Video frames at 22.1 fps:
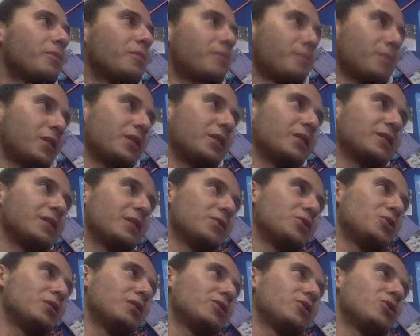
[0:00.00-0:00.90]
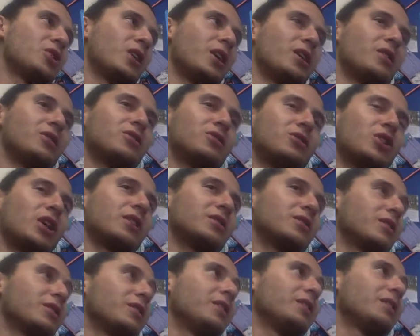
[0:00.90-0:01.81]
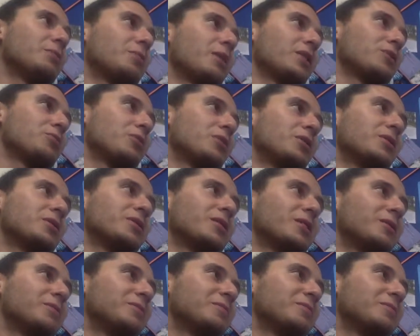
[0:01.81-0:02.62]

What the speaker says: But things have changed drastically in the past week or so.